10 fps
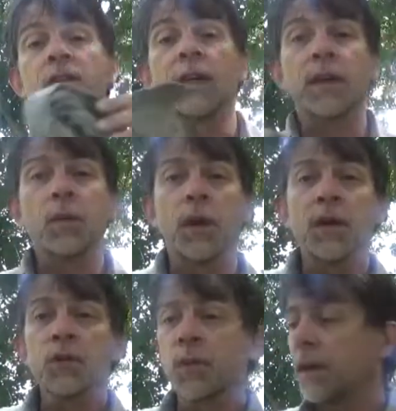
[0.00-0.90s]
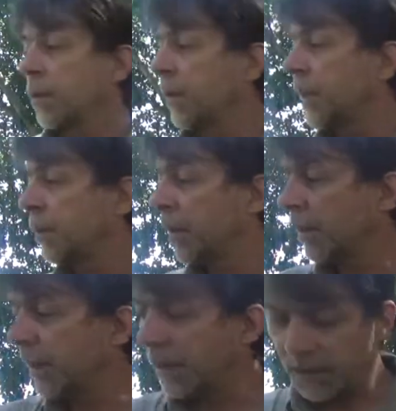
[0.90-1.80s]
so I can wash one while I wear
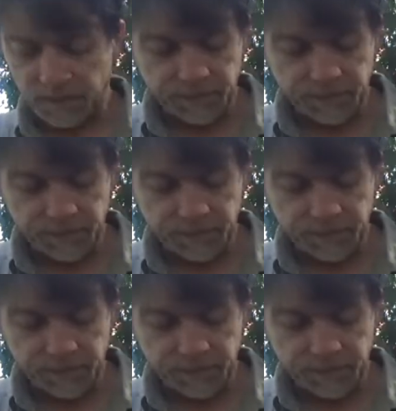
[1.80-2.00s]
the other.